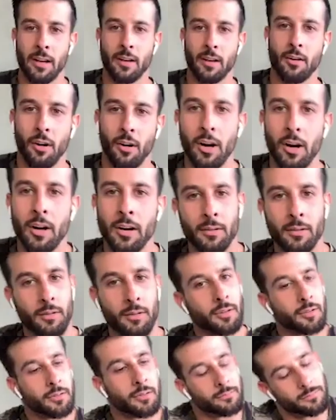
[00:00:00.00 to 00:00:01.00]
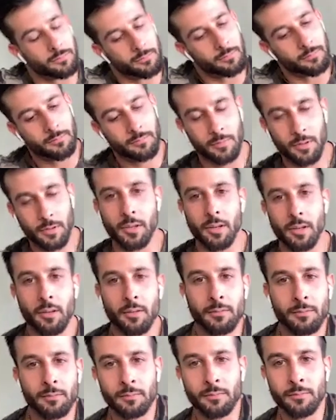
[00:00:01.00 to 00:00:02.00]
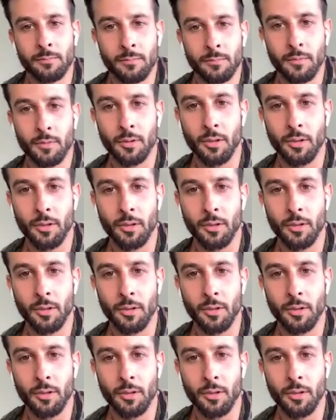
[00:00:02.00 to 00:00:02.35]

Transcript: car or you know that's